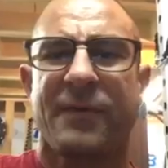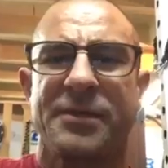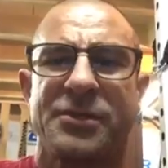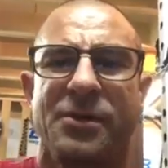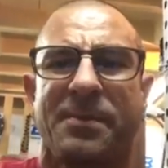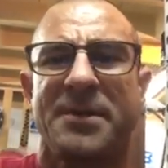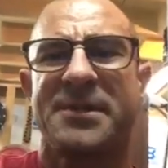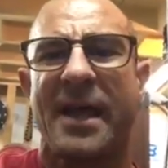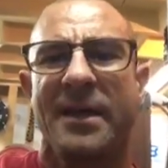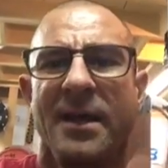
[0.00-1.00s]
first
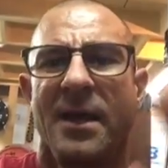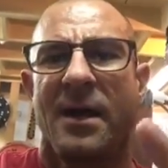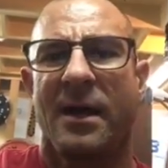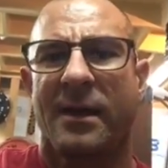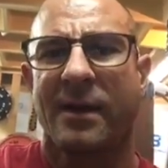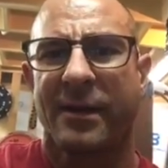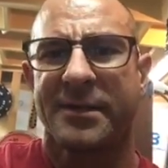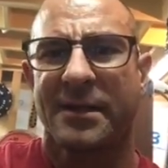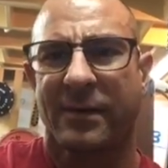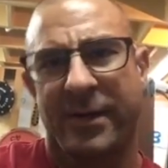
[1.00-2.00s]
superset. Cardiac
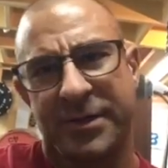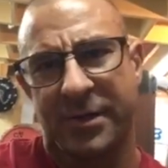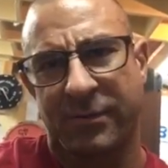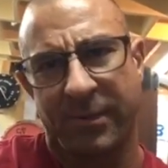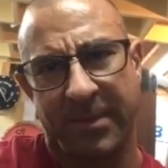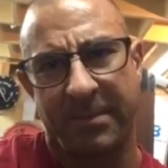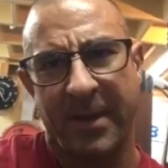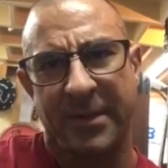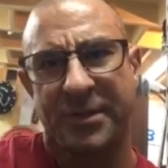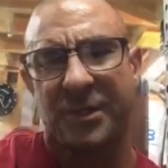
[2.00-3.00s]
acceleration will be
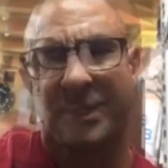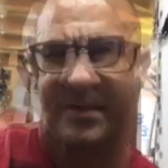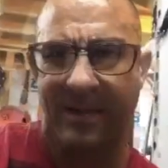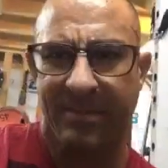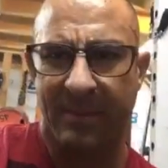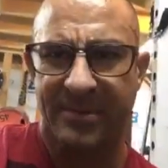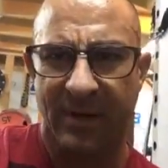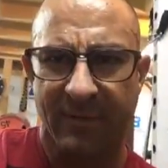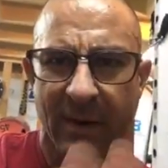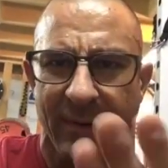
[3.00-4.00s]
bench step up.
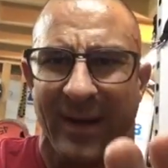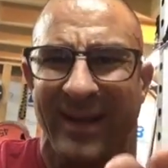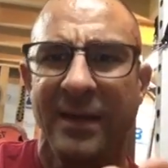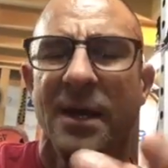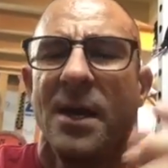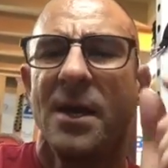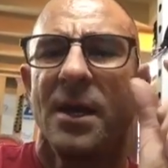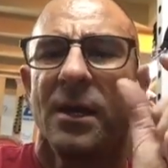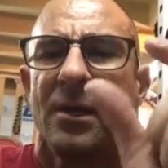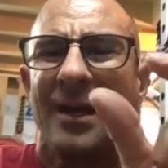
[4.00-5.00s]
So I've already
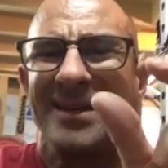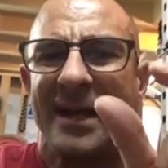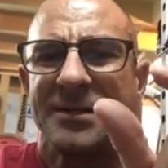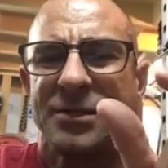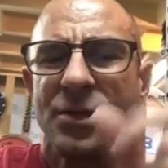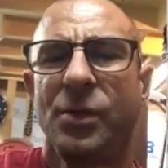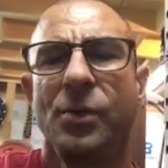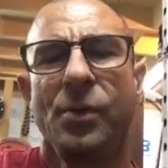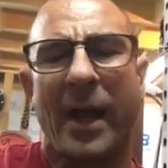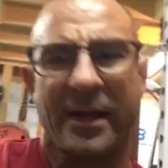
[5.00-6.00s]
condensed
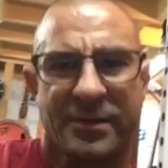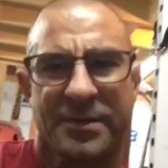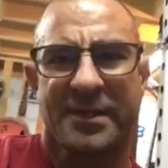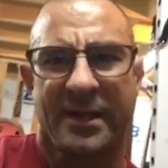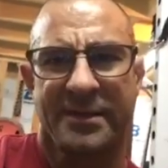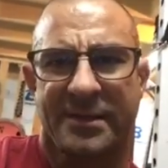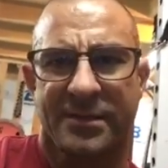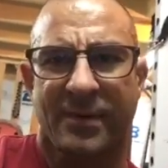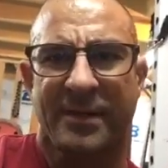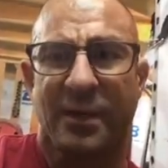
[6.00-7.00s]
two
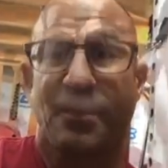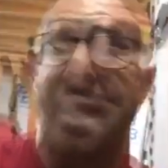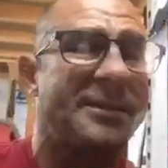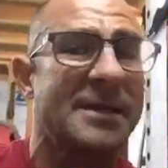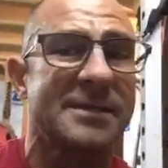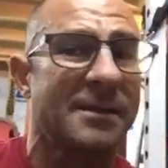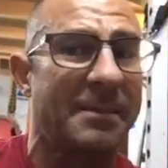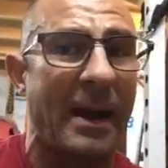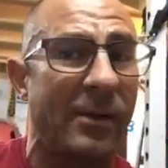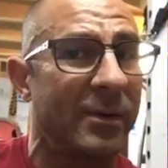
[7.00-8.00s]
exercises right there. But this isn't
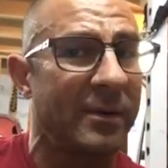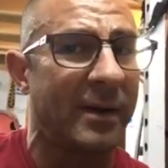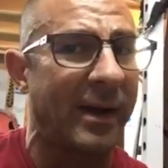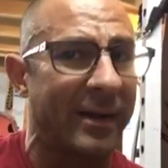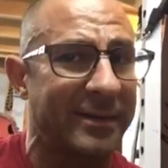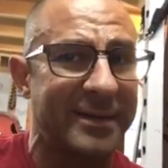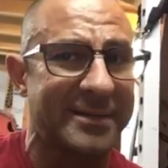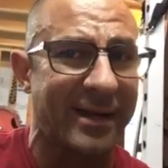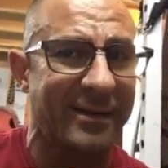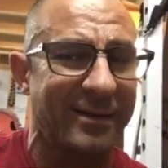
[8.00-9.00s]
about how to
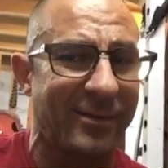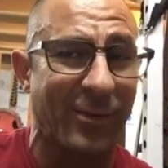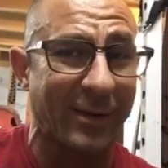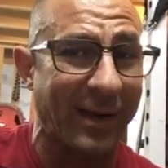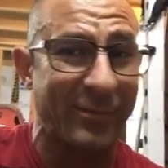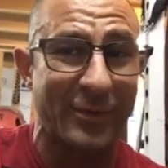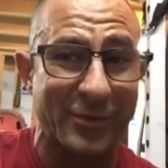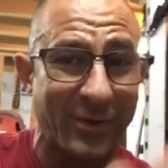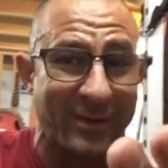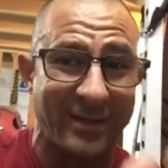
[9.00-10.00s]
design a workout when you're
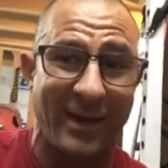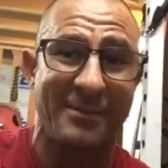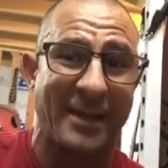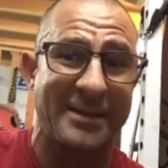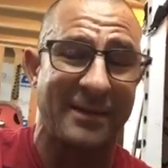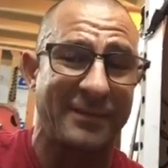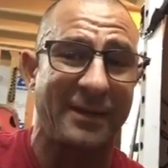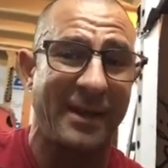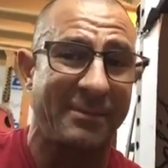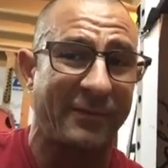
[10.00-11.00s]
short on time, guys. I've
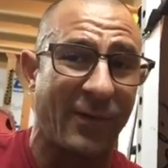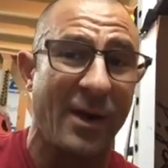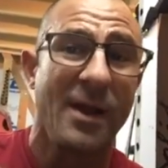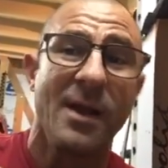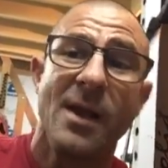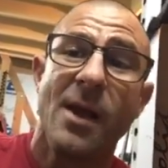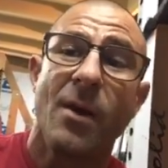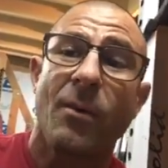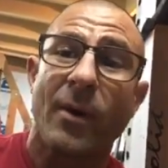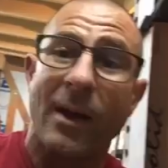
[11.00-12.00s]
done that before.
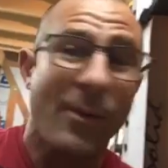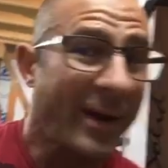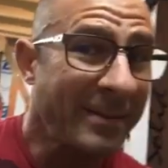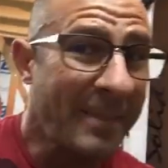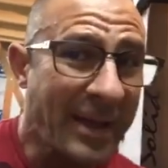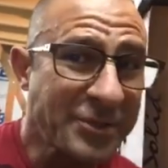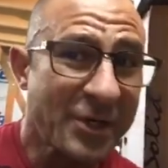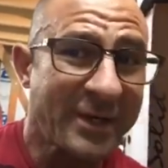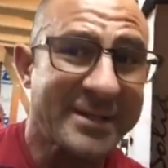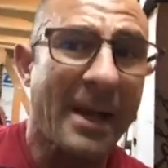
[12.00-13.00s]
What I want to
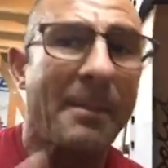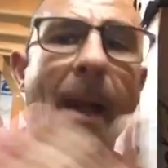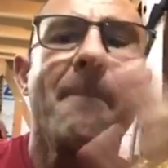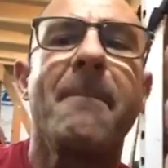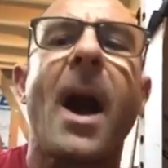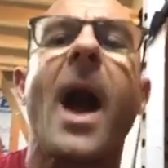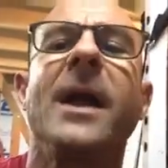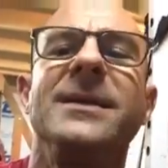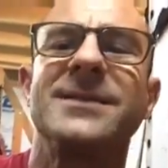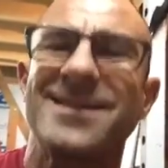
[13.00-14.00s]
mention is that my
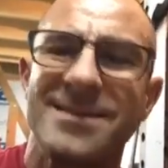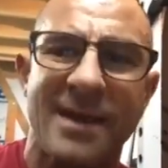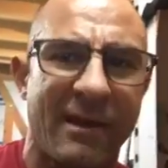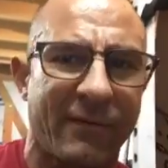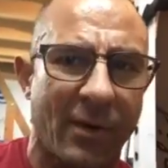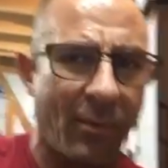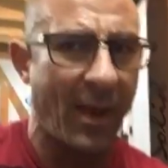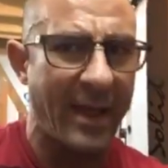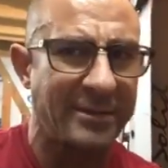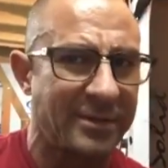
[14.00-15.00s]
mind never
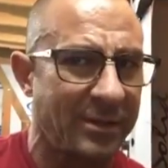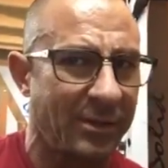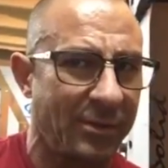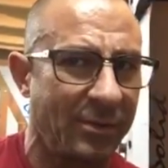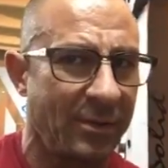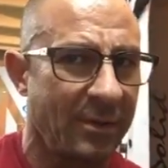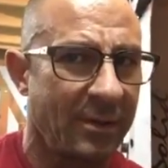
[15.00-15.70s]
went to,